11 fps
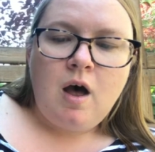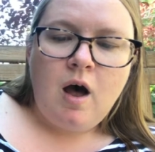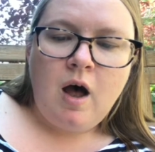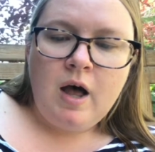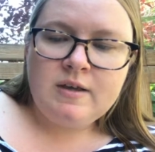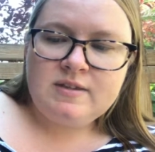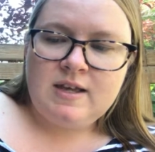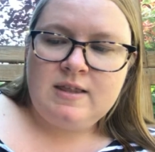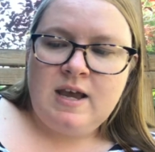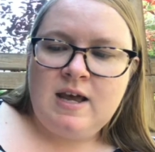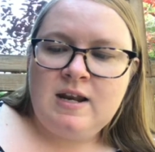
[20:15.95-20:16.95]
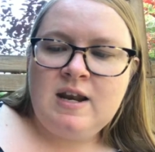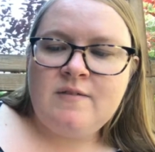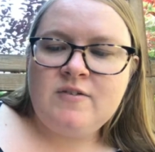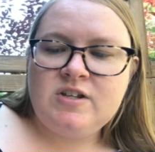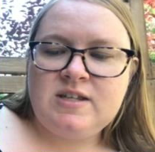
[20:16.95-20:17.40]
All said they had
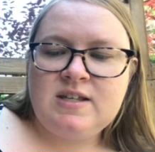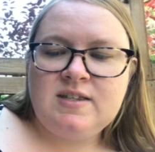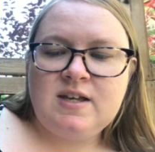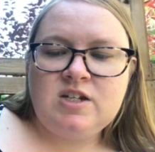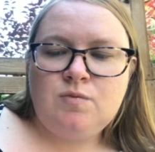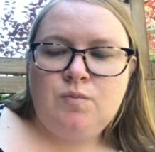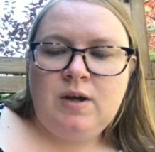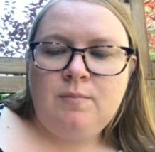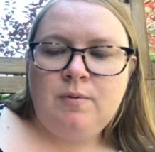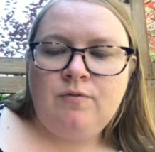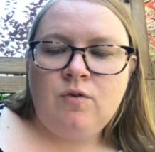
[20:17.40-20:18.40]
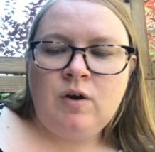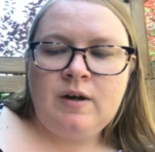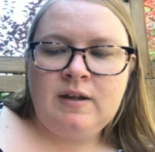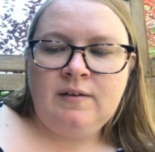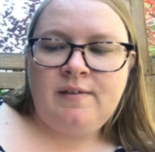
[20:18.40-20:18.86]
never seen such a pig before
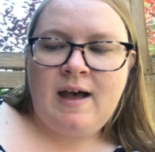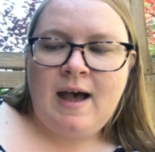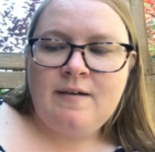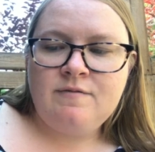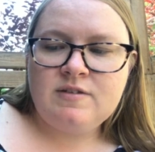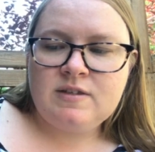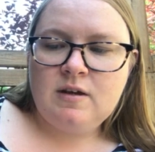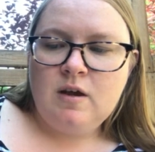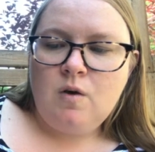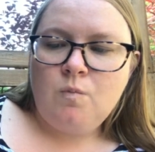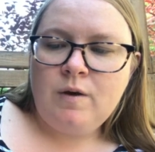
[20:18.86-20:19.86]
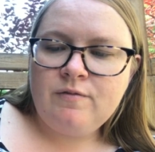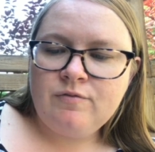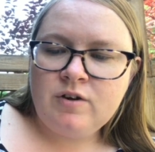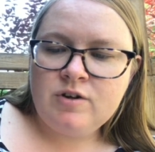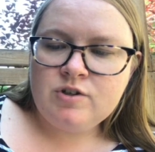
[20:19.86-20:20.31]
in their lives. When
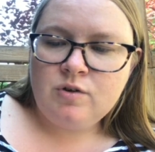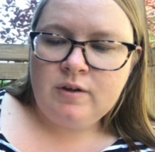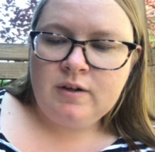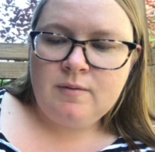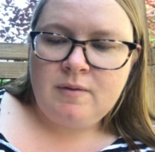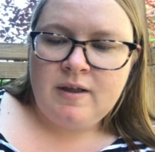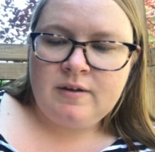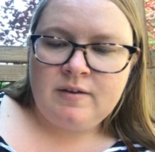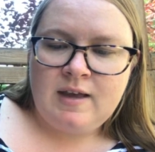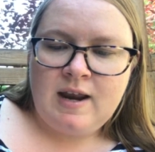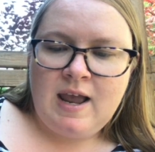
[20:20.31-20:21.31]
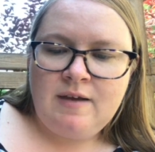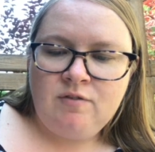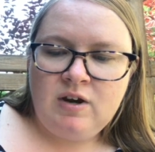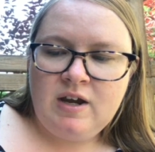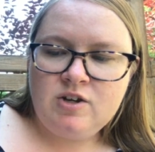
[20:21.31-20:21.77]
Fern told her mother that
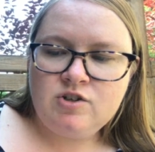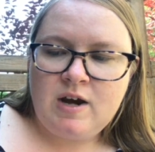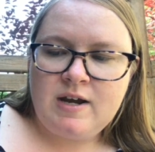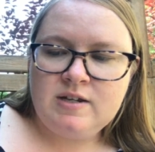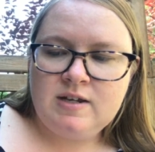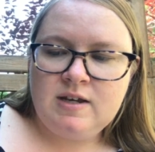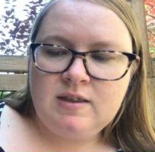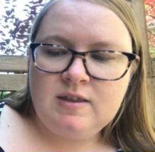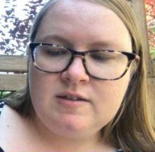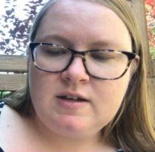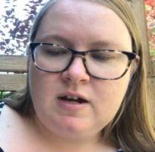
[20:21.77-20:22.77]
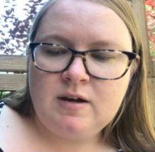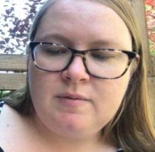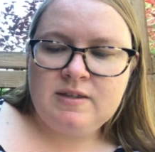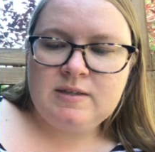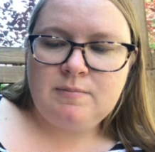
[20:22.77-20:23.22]
Avery had tried to hit the
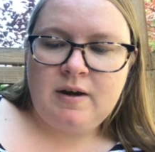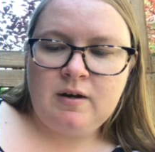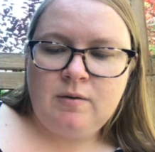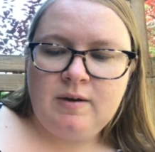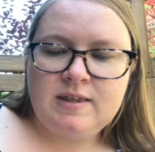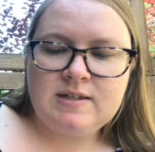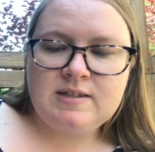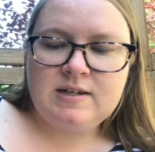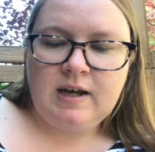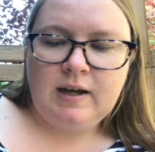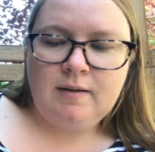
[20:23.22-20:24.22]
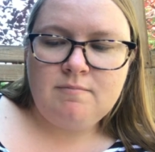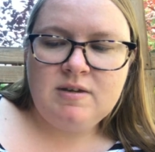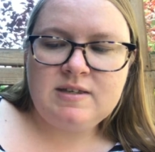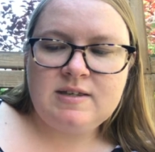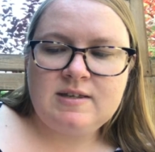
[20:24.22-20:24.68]
Zuckerman spider with a stick,
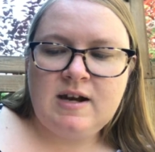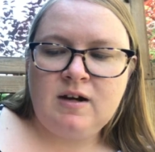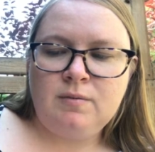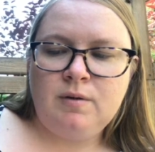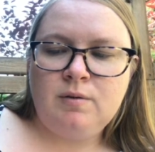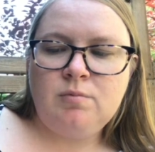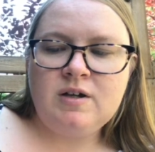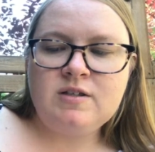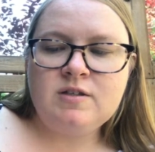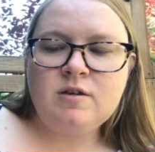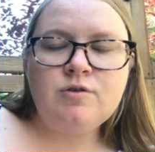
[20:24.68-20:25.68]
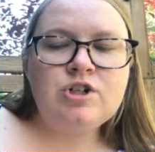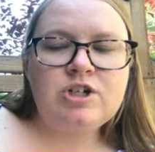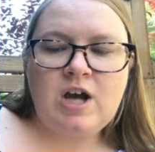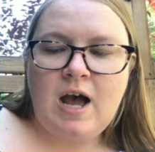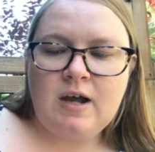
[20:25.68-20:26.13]
Mrs. Arable was so
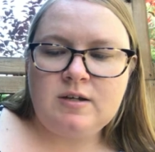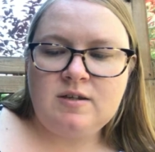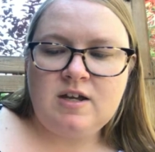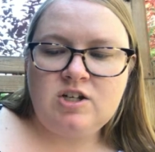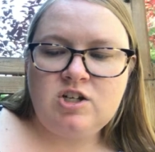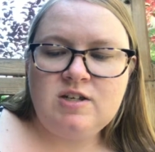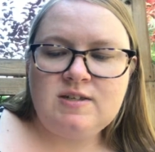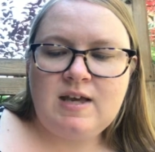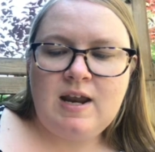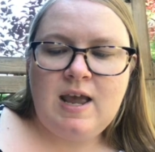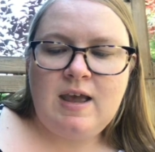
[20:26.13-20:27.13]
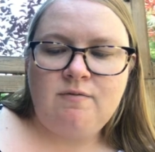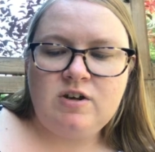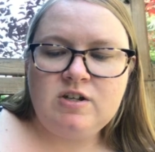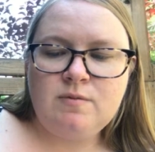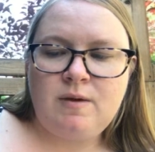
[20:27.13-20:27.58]
shocked that she sent
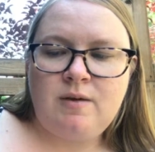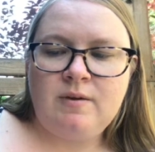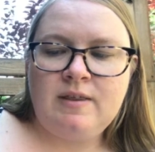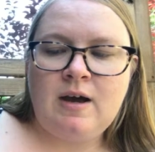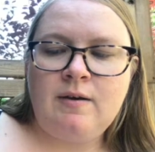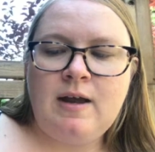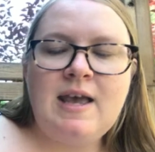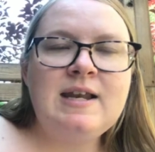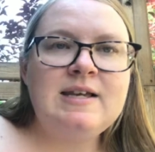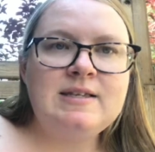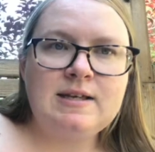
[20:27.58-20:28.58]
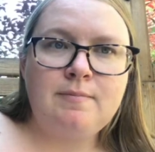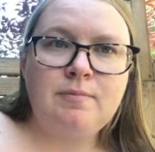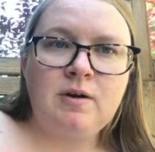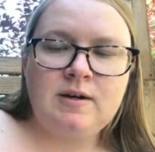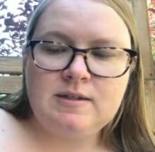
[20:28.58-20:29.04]
Avery to bed without any
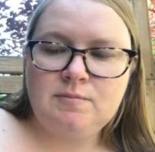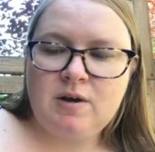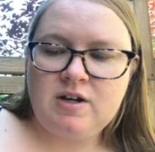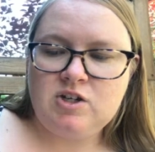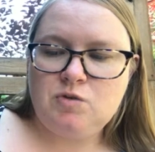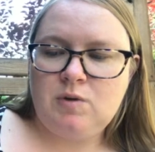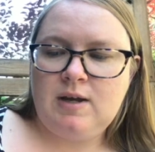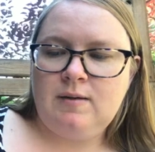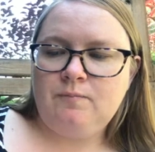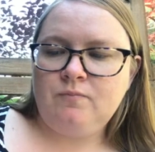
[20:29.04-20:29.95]
supper as punishment.